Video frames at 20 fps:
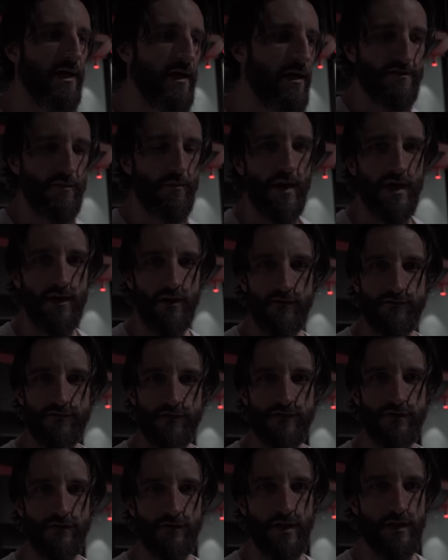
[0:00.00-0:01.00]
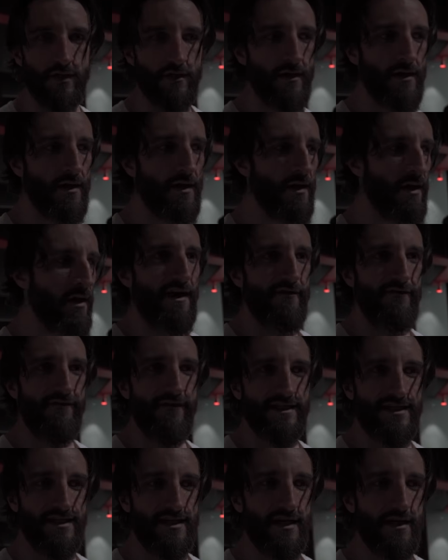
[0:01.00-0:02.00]
it doesn't matter if you're doing 5
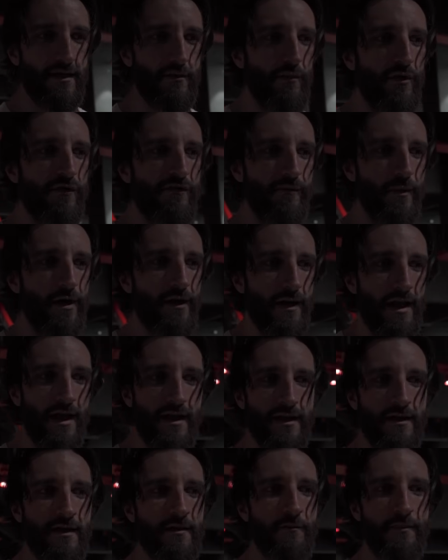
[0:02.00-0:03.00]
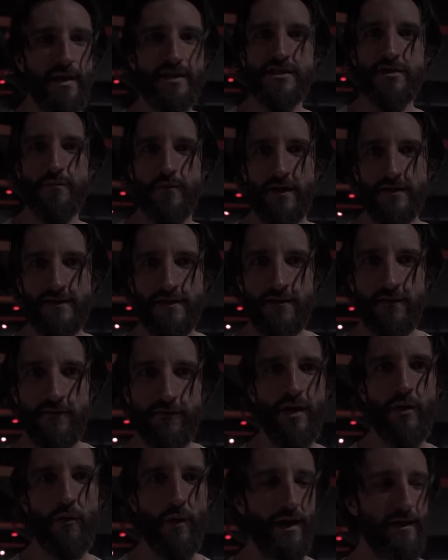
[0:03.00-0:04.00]
fatigue movements like bench press,
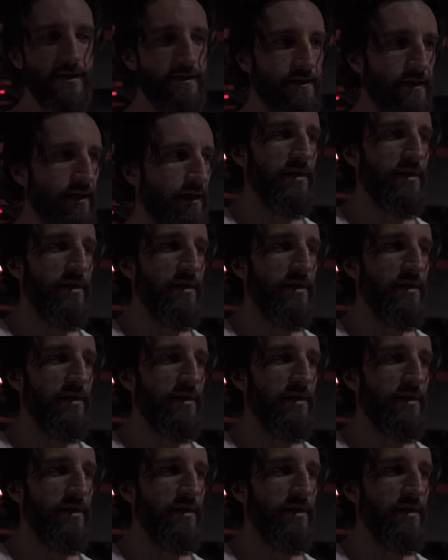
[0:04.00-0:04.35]
free weight.